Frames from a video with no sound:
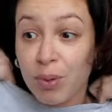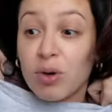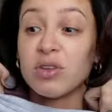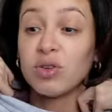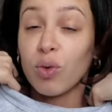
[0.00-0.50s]

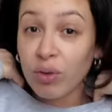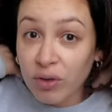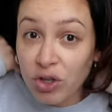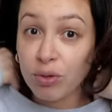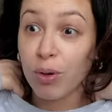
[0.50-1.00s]
boxes, all of the
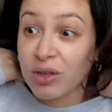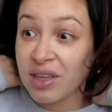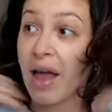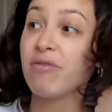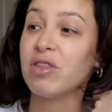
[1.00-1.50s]
shoe boxes,
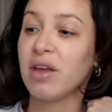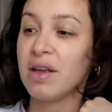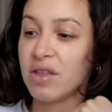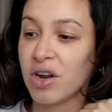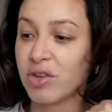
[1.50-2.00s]
everything
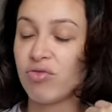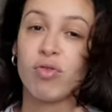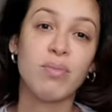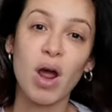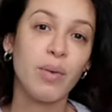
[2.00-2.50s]
in the nursery
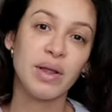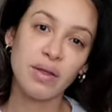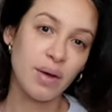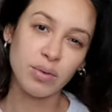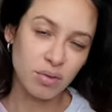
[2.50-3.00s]
room, knowing
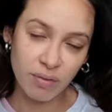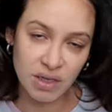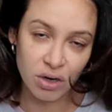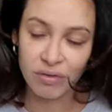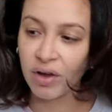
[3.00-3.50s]
that there was
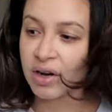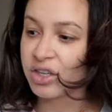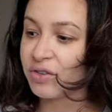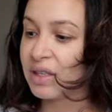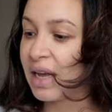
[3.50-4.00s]
obviously no
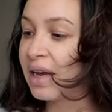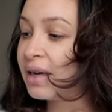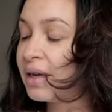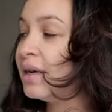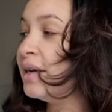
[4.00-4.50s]
furniture in there.
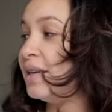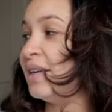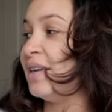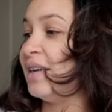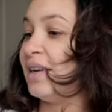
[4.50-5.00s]

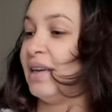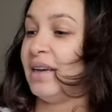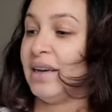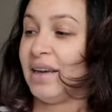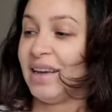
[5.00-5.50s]

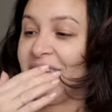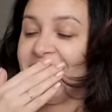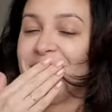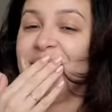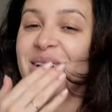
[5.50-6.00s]
And
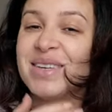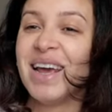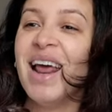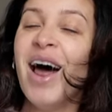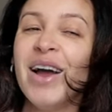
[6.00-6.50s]
then we looked
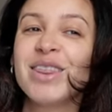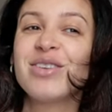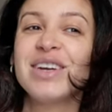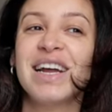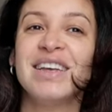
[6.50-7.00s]
in like
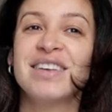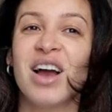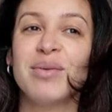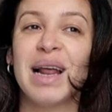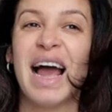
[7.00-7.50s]
three days ago
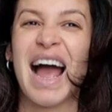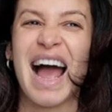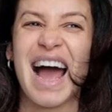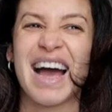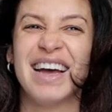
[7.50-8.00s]
and we're like,
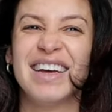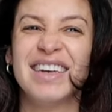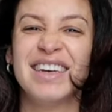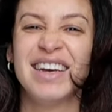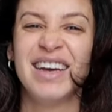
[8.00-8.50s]
ah,
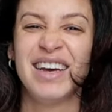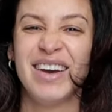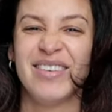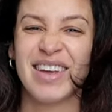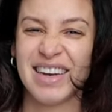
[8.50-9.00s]

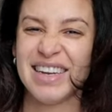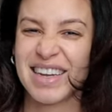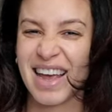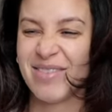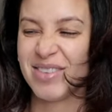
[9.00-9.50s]
I'm gonna need
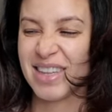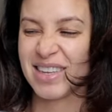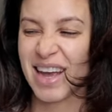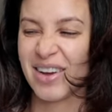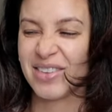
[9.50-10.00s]
to empty
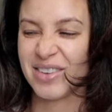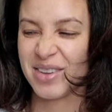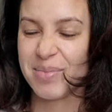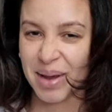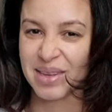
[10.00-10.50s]
this out
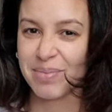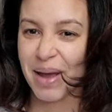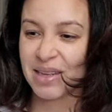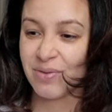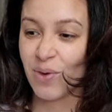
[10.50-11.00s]
to make
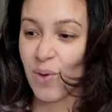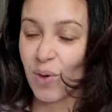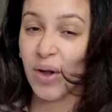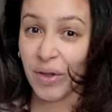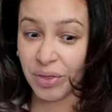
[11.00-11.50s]
space
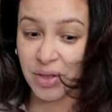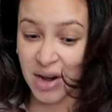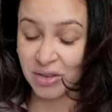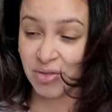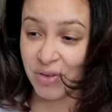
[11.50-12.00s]
for the
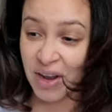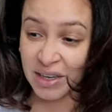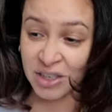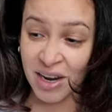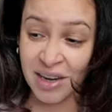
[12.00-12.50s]
nursery
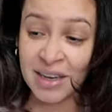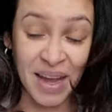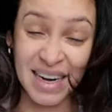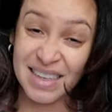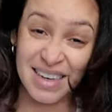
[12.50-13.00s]
furniture.
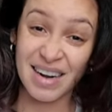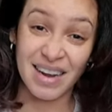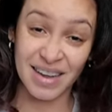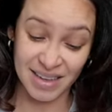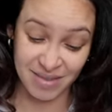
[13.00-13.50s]
And he's done
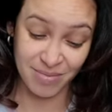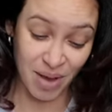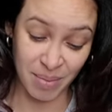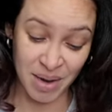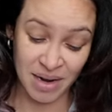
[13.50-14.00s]
it. He,
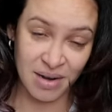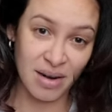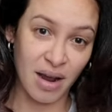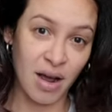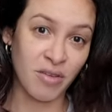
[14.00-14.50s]
I mean,
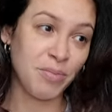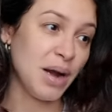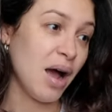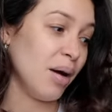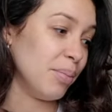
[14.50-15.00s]
I've
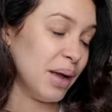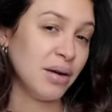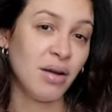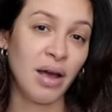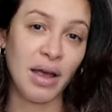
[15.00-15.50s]
been up at
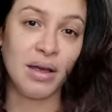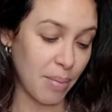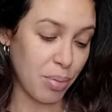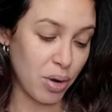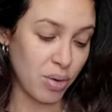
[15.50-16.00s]
night
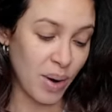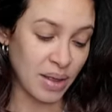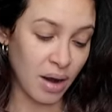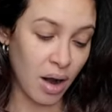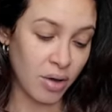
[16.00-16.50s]
like putting away
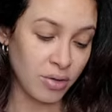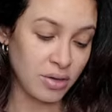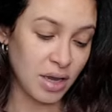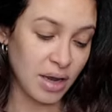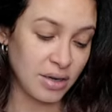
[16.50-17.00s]
the
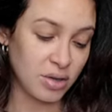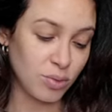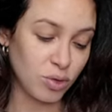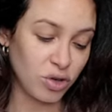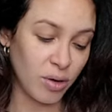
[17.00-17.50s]
clothes into the
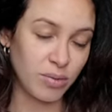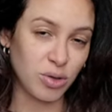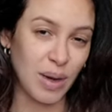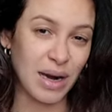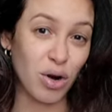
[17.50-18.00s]
wardrobes
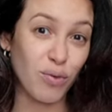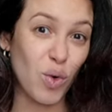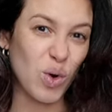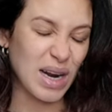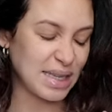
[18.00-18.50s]
because we had a lot of
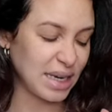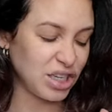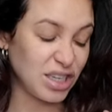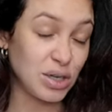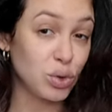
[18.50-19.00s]

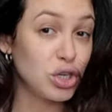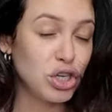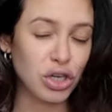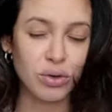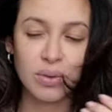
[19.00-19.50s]
organisation still to
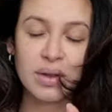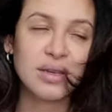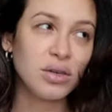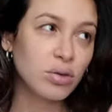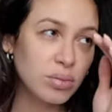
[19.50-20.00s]
do, and there's
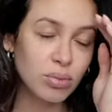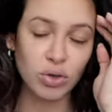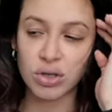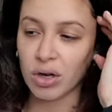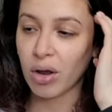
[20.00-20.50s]
still some more
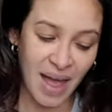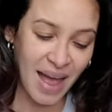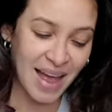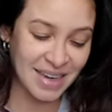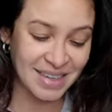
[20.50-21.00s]
to do,
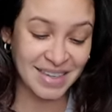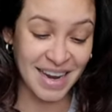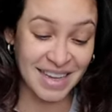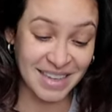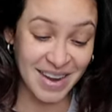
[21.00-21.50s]
and
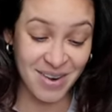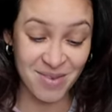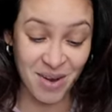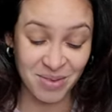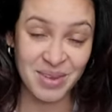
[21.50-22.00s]
it's going to
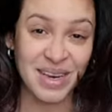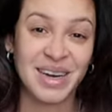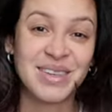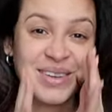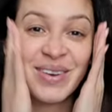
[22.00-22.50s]
arrive in the
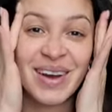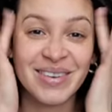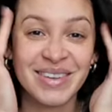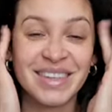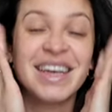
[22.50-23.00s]
next two
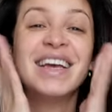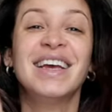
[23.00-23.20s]
hours.